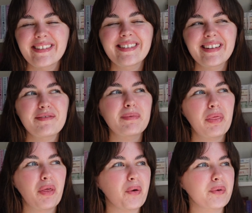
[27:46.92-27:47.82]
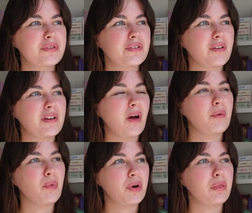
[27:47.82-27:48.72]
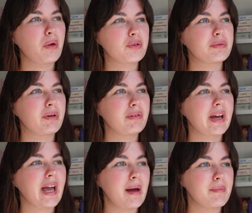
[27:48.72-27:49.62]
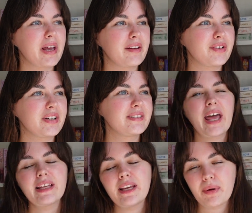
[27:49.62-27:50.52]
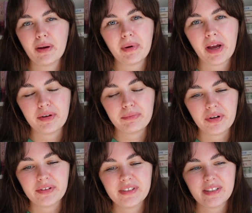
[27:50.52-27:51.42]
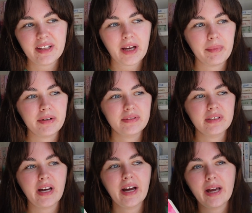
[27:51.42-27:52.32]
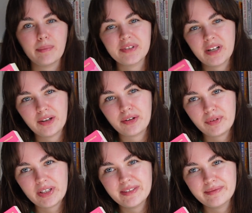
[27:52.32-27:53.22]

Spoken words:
saved my thoughts on what I thought about like Emily Henry. Any new Emily Henry books that come out, I am still gonna read.